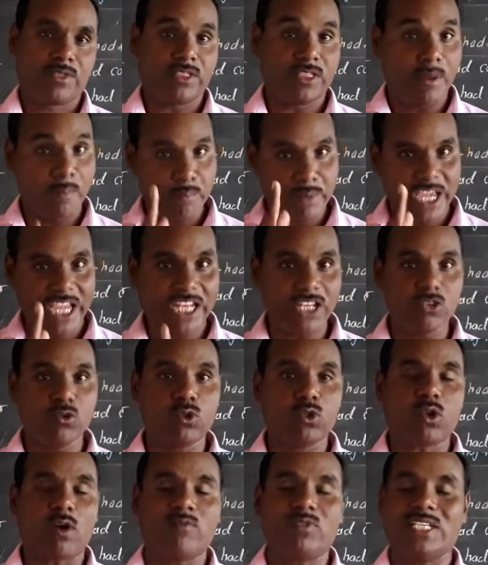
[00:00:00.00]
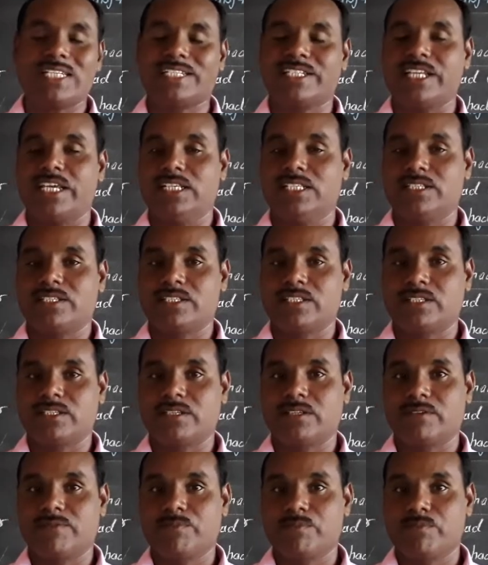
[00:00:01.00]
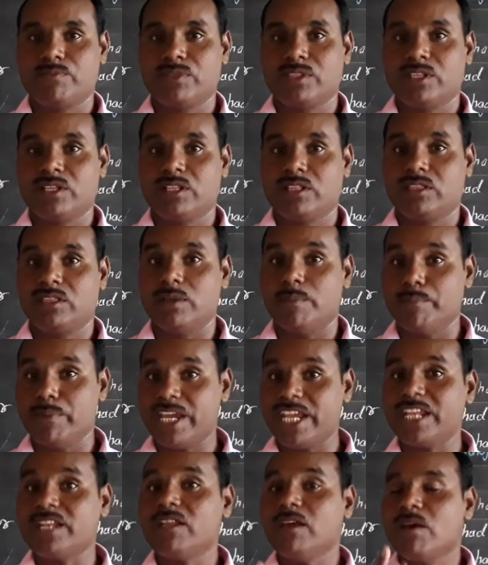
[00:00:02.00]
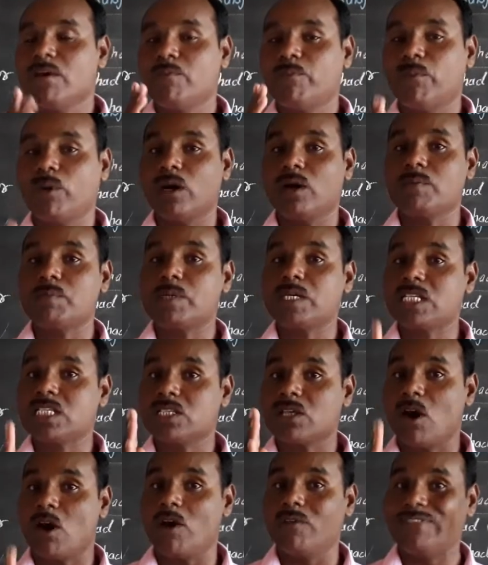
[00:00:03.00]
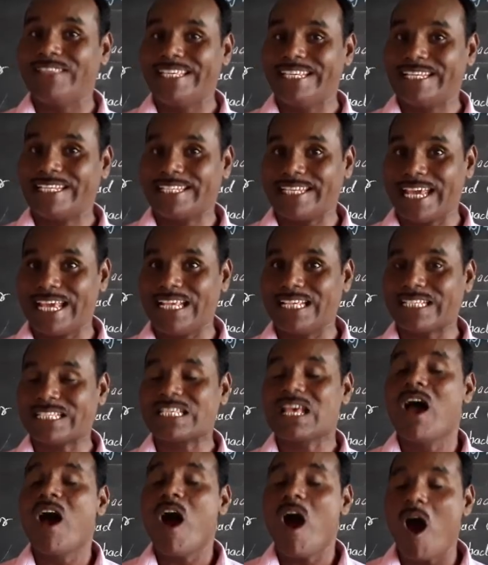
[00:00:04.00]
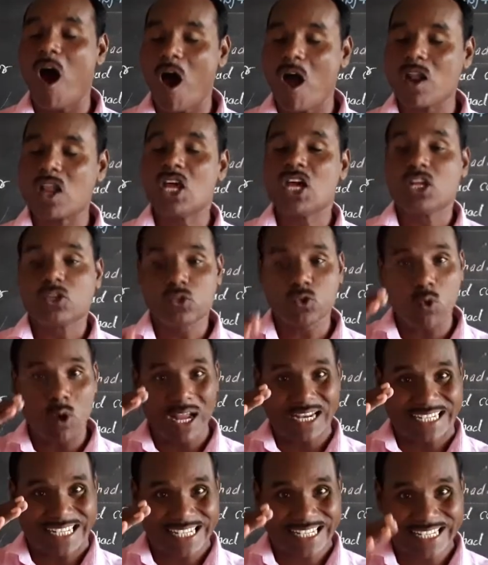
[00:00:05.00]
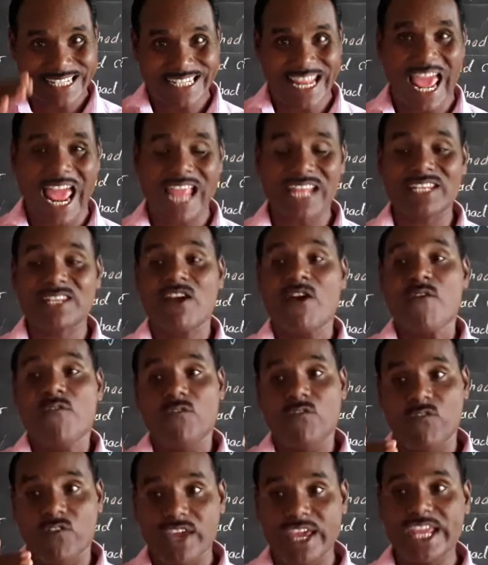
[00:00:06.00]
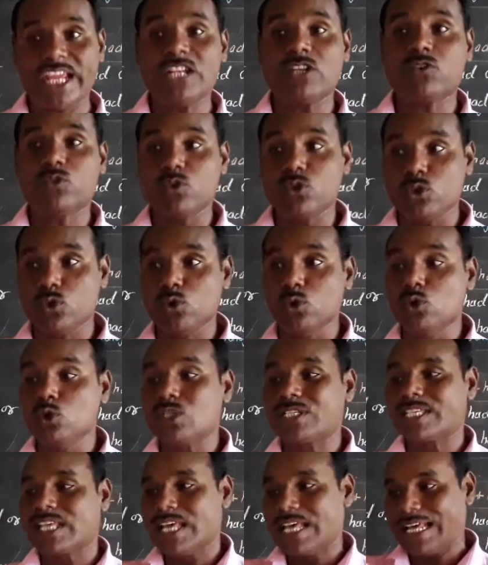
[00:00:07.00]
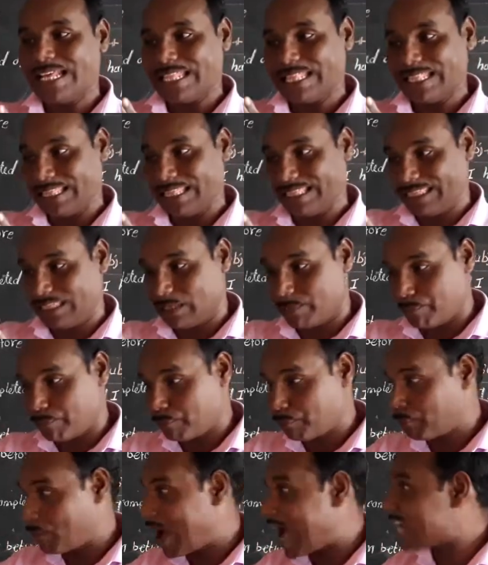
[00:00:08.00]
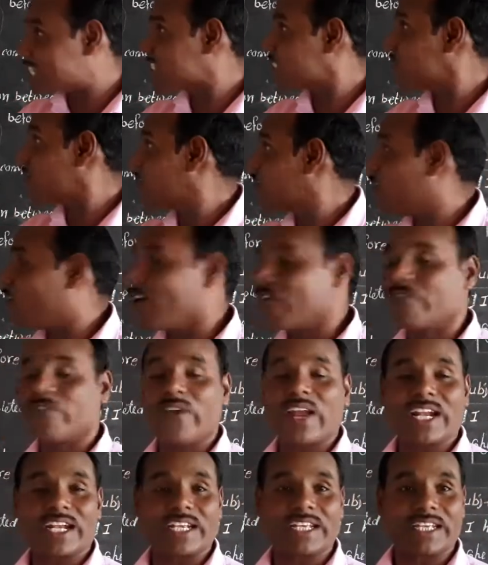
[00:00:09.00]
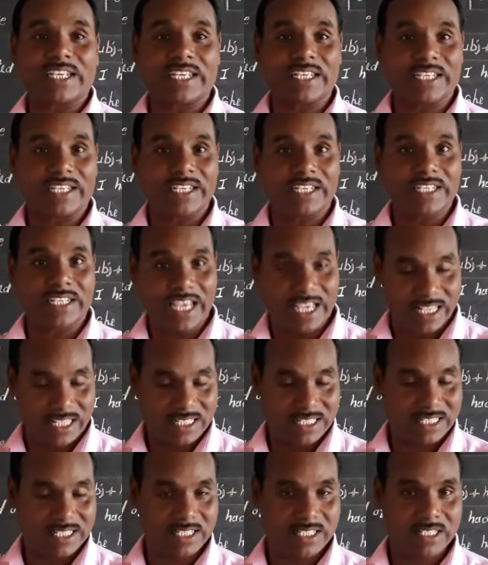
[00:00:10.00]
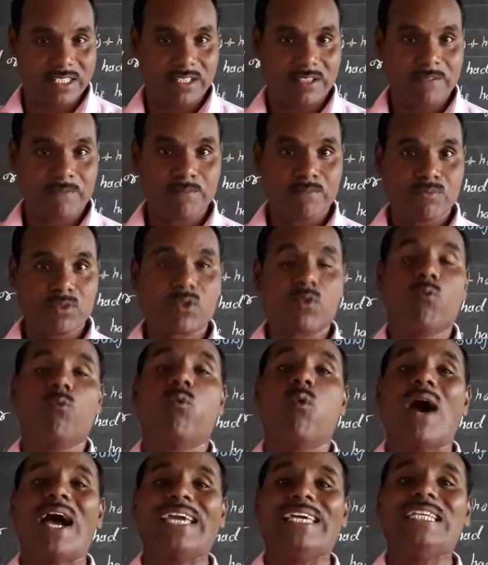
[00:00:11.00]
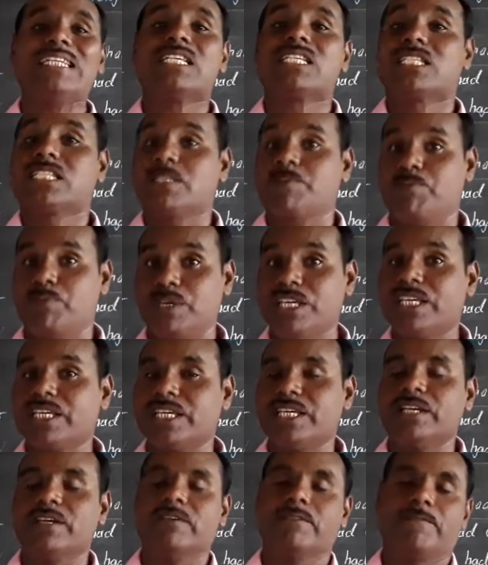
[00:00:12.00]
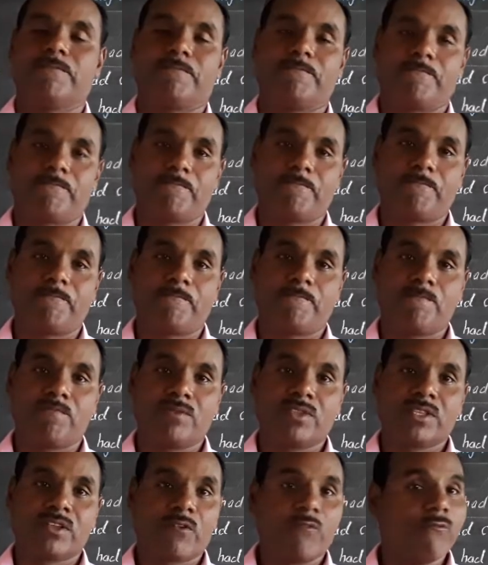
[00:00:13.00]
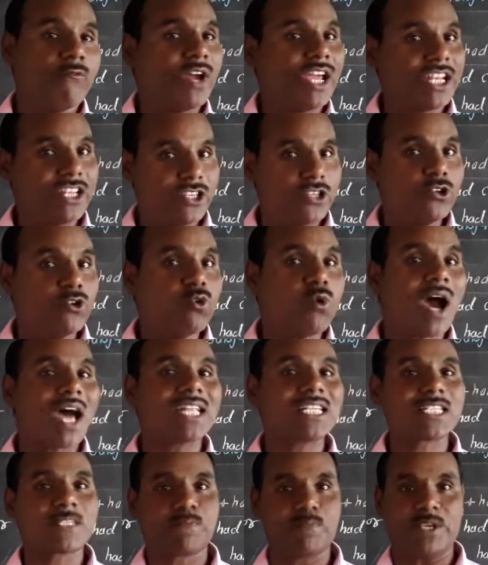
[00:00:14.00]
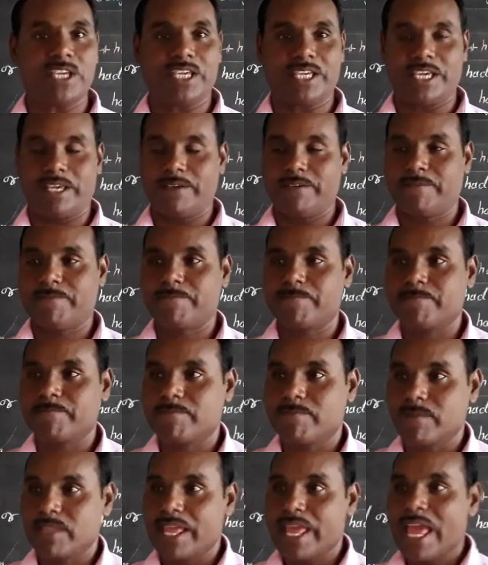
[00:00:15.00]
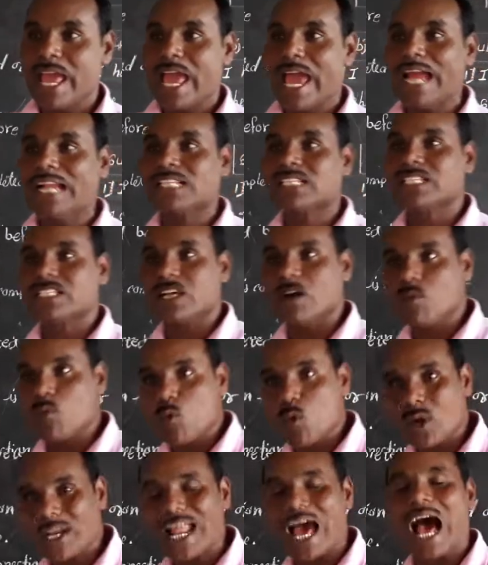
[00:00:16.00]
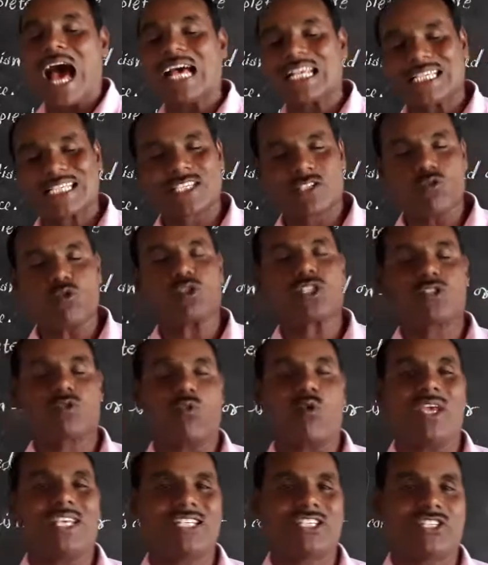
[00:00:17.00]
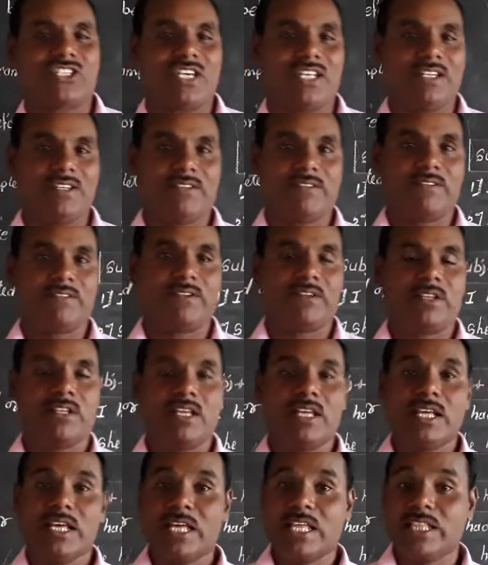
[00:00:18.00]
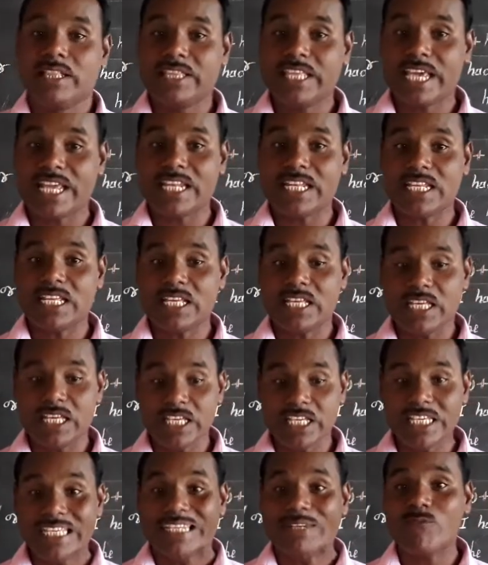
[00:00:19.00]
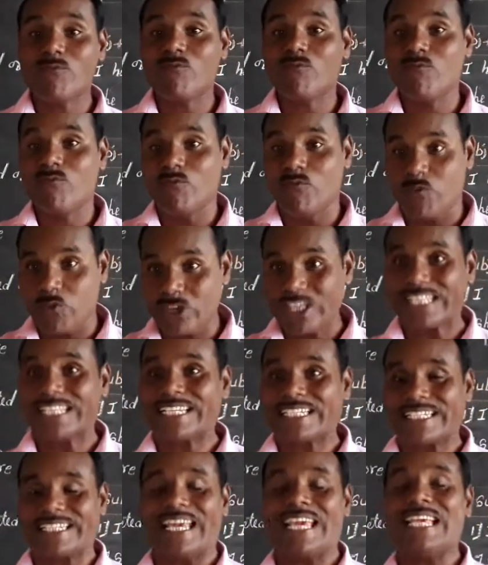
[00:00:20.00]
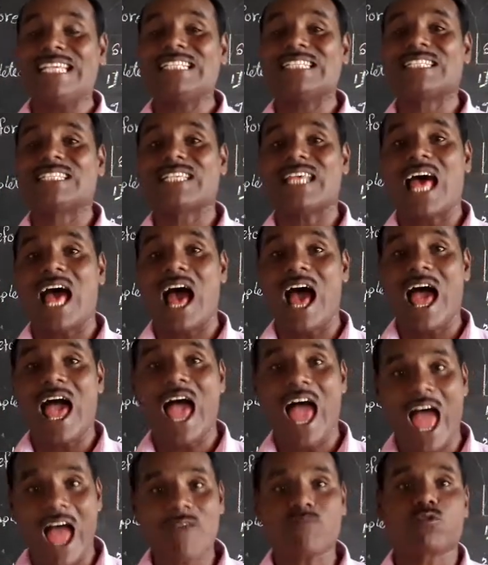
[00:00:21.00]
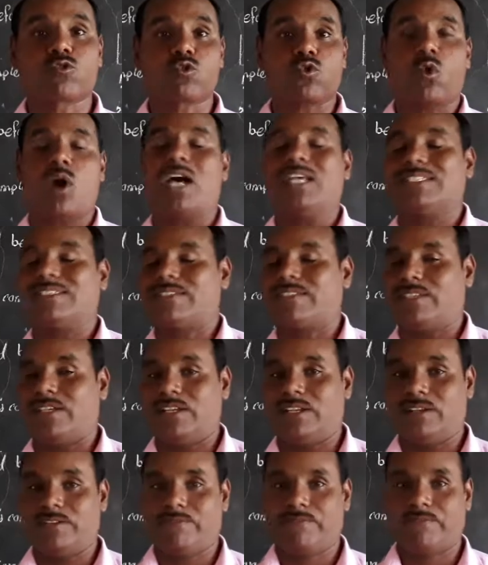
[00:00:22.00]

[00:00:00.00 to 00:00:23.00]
The main use of this tense. The main purpose of this tense are to understand when to use the past perfect tense while speaking. When you are speaking and someone asks you a question, then in which tense I have to answer.